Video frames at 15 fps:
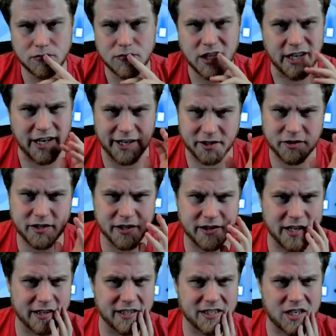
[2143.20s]
Yeah, I used to
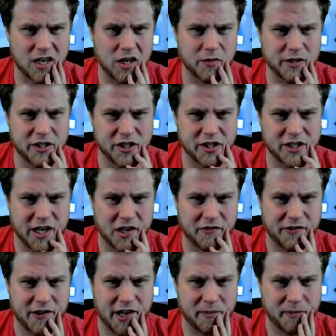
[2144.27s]
think this card was just
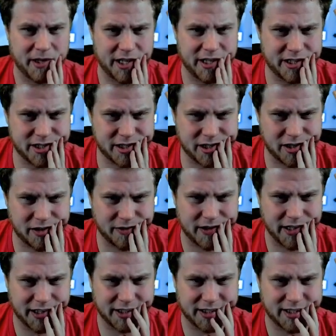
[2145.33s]
terrifying, but I just don't
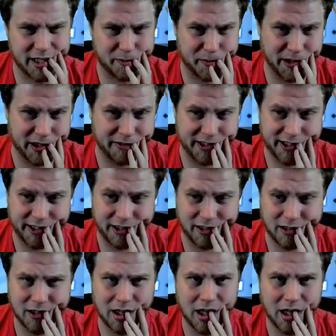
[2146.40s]
think it's that big of a deal.